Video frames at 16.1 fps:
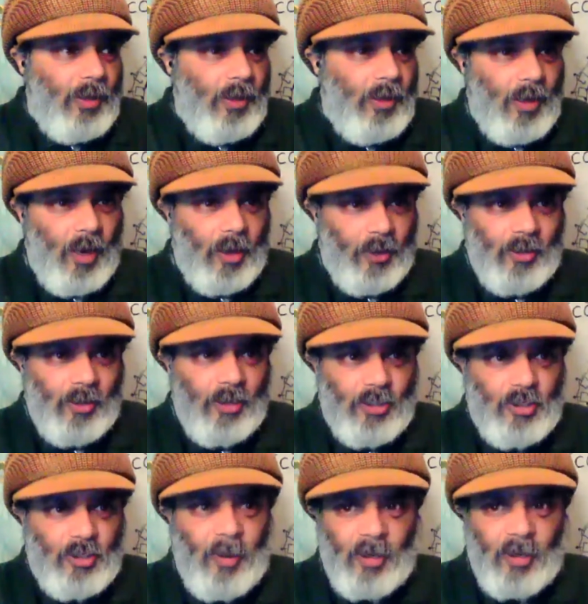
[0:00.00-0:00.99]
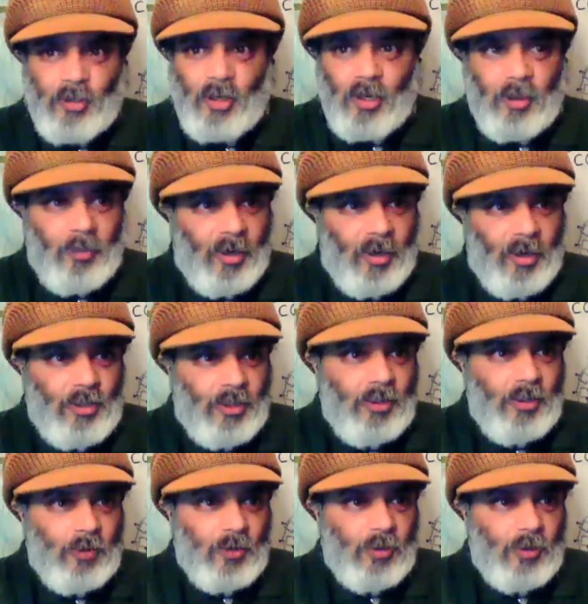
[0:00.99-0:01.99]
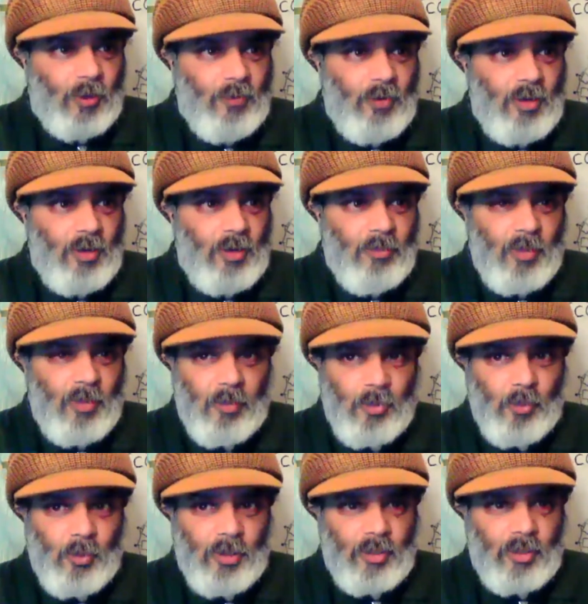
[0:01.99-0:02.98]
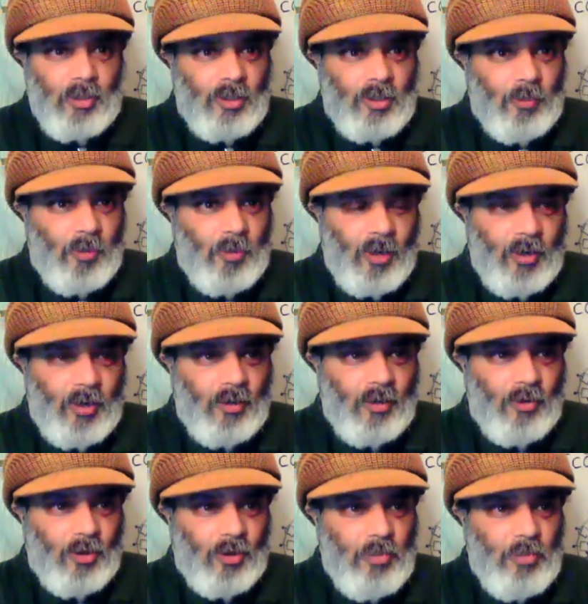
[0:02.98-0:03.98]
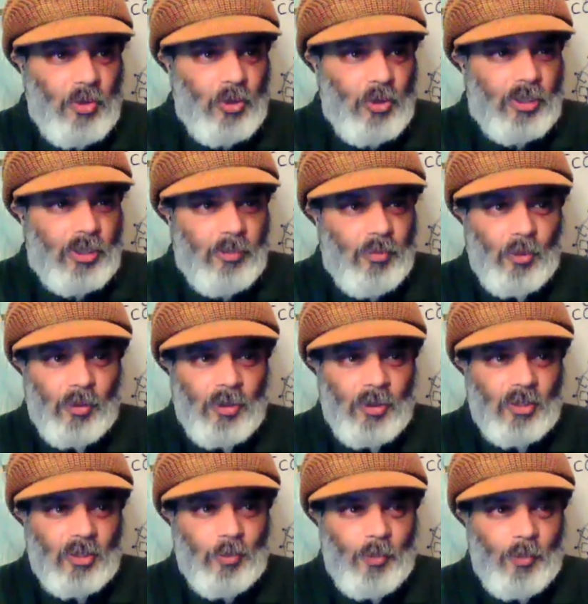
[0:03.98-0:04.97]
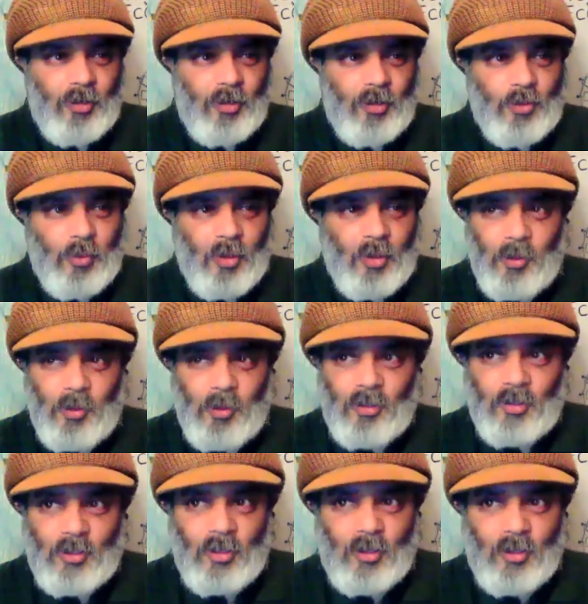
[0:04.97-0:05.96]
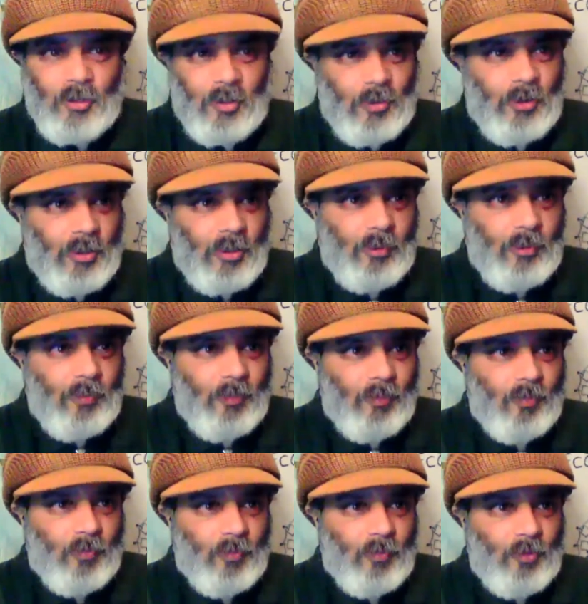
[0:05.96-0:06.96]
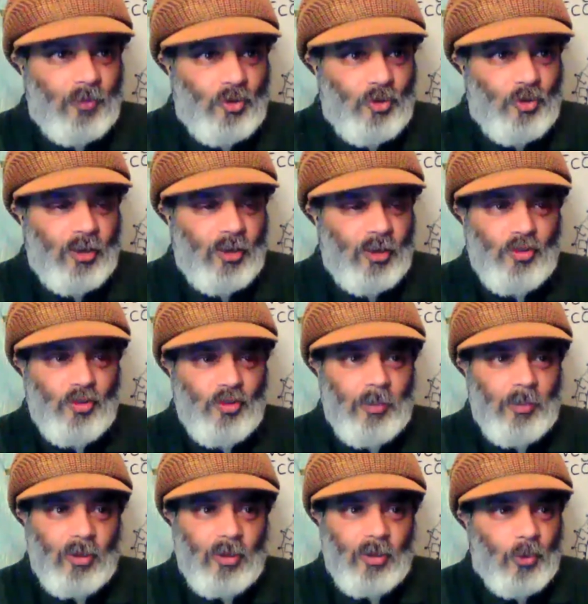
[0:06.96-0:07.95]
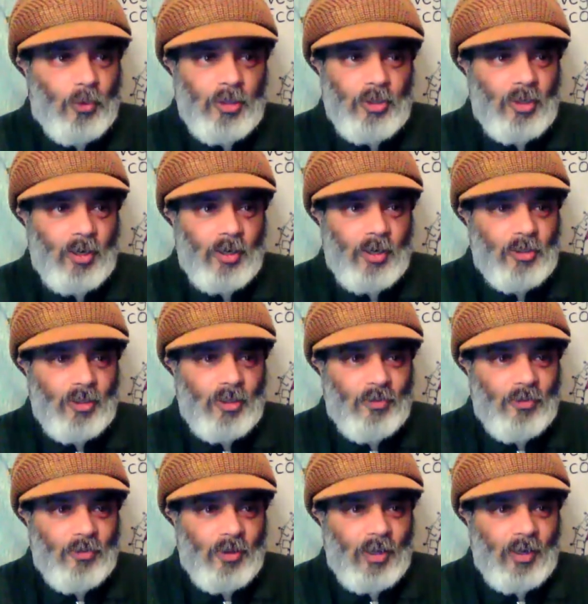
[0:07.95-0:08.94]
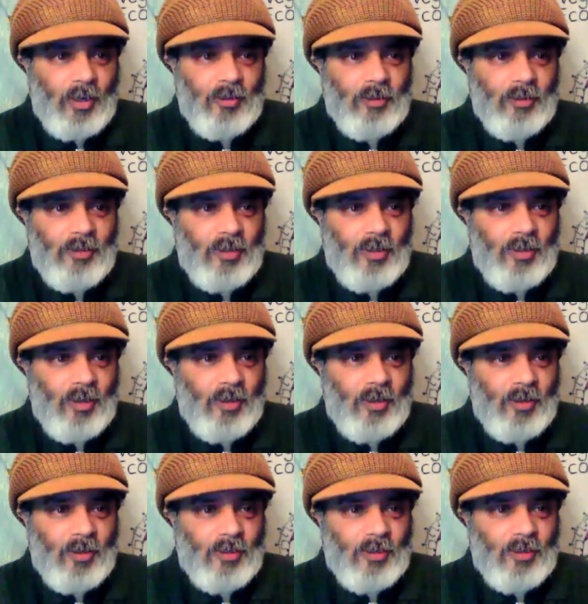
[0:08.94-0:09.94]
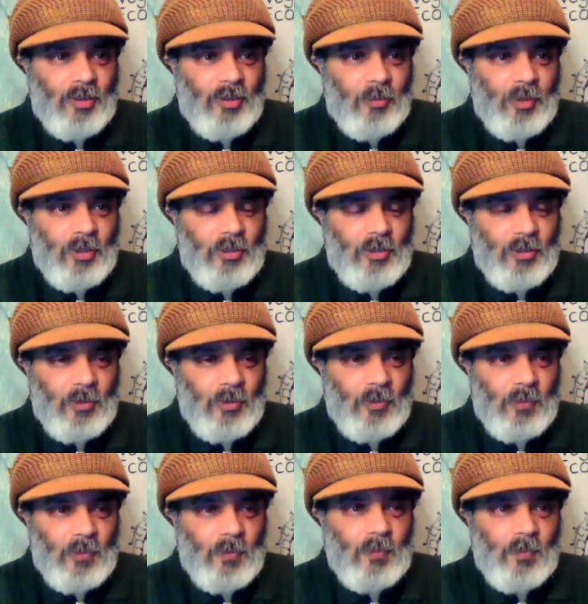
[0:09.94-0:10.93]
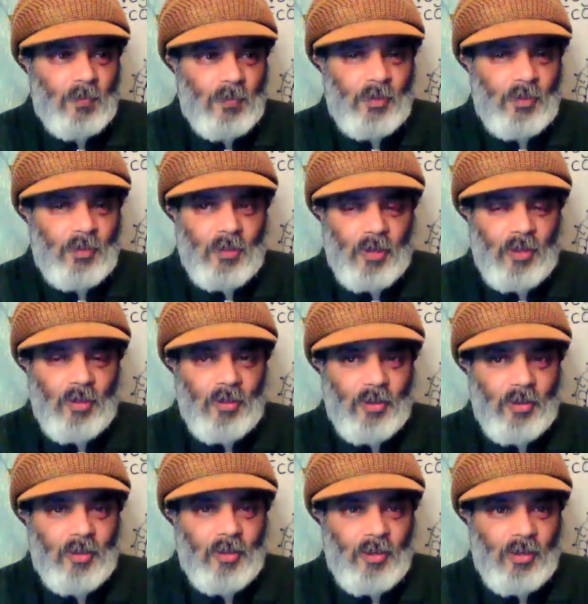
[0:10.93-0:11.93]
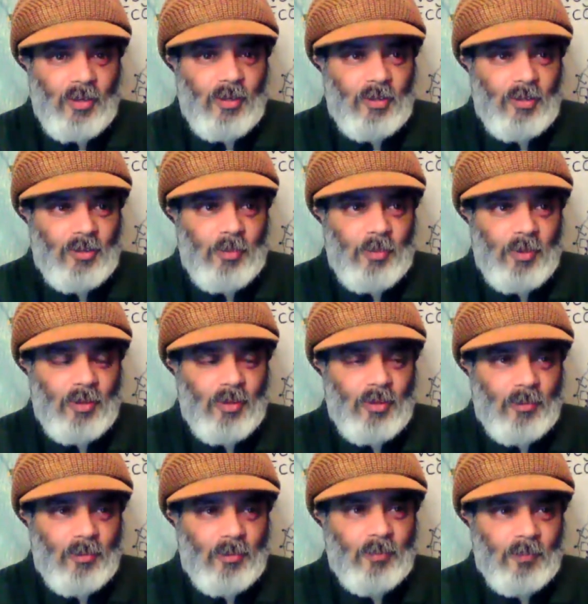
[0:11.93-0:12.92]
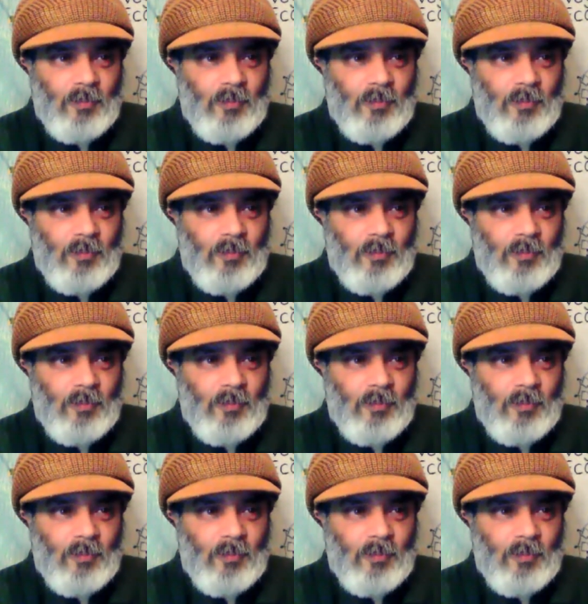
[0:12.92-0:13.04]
yeah, I think it's about time actually, Sophie. Maybe we did some kind of a community building experience where we can start doing Dragon Dreaming and all this kind of stuff again uh, someday soon. I think uh, it's been,